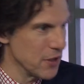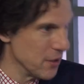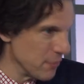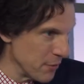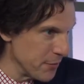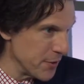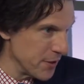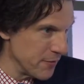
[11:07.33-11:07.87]
going to
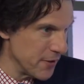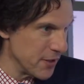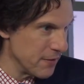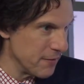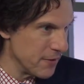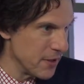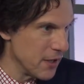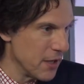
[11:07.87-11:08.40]
remove it.
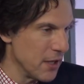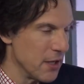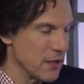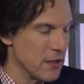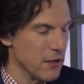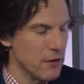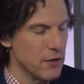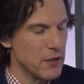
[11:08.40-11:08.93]
Right.
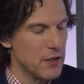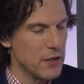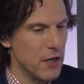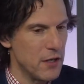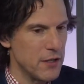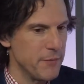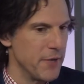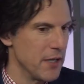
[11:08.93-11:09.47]
So
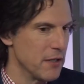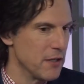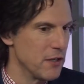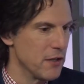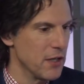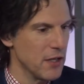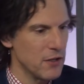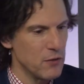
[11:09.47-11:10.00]
talk to me about
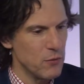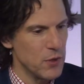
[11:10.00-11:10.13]
two things.